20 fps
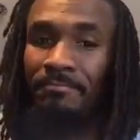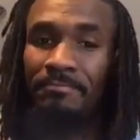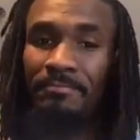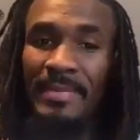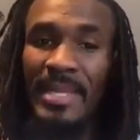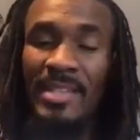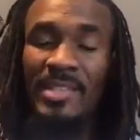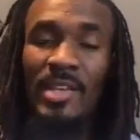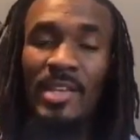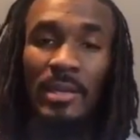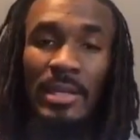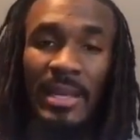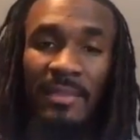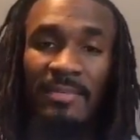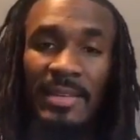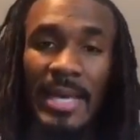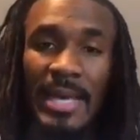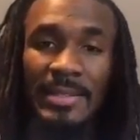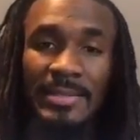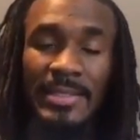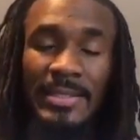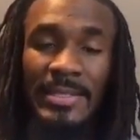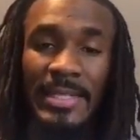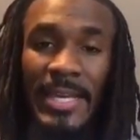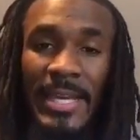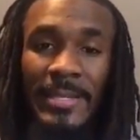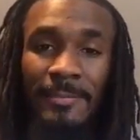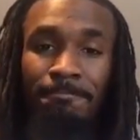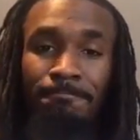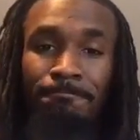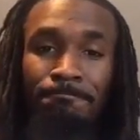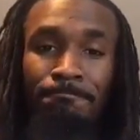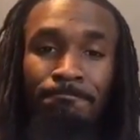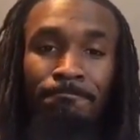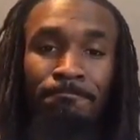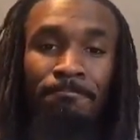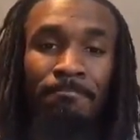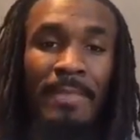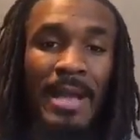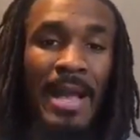that's all I've got today.
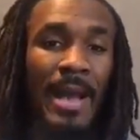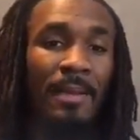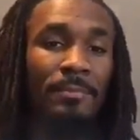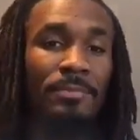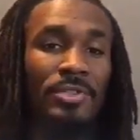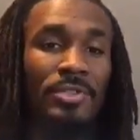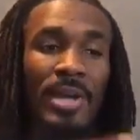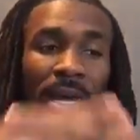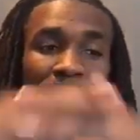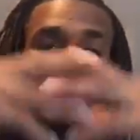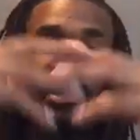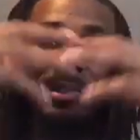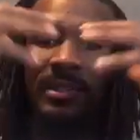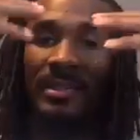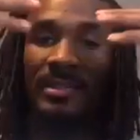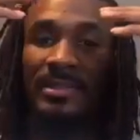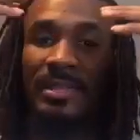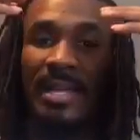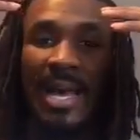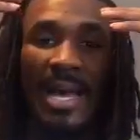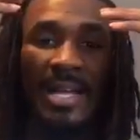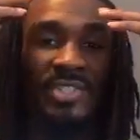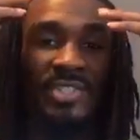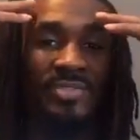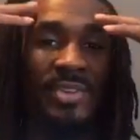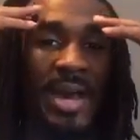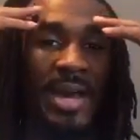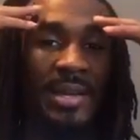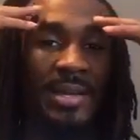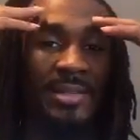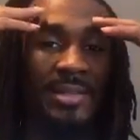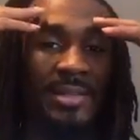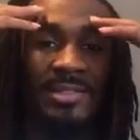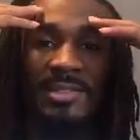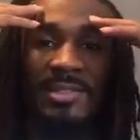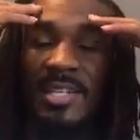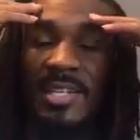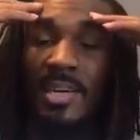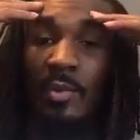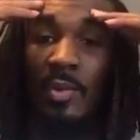I try to con I try to
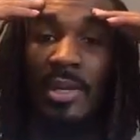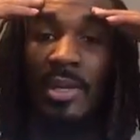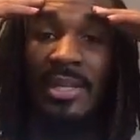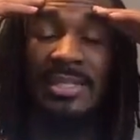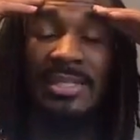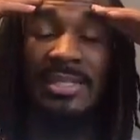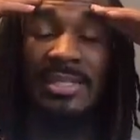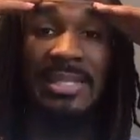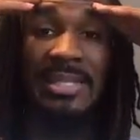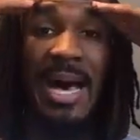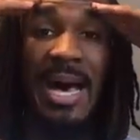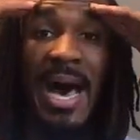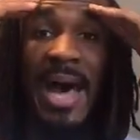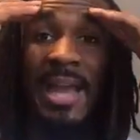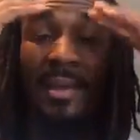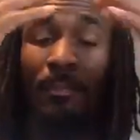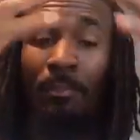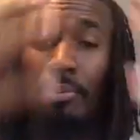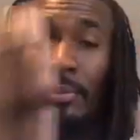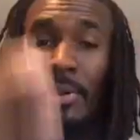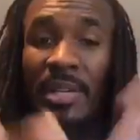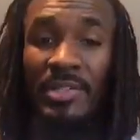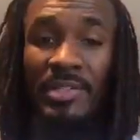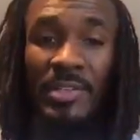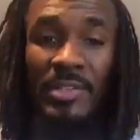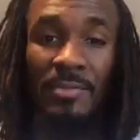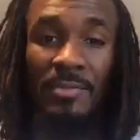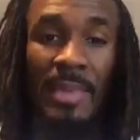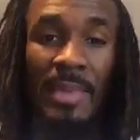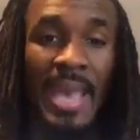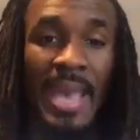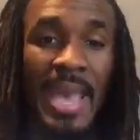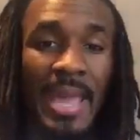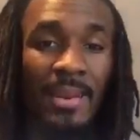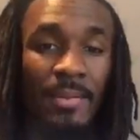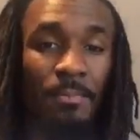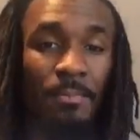deal with a lot of preachers, man.